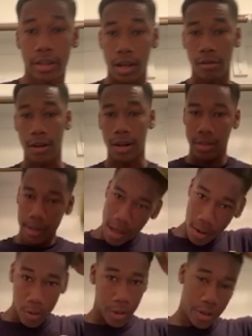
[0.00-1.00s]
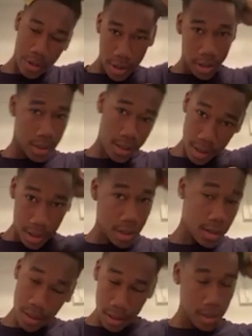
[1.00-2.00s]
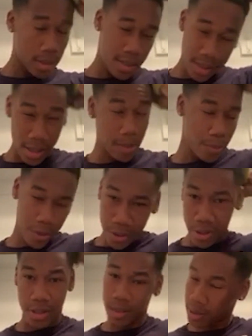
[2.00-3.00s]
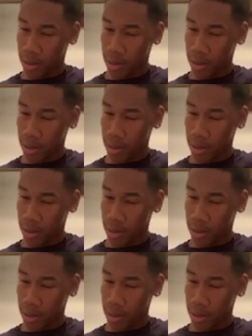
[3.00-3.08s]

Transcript: grab the towel and it's simple. You just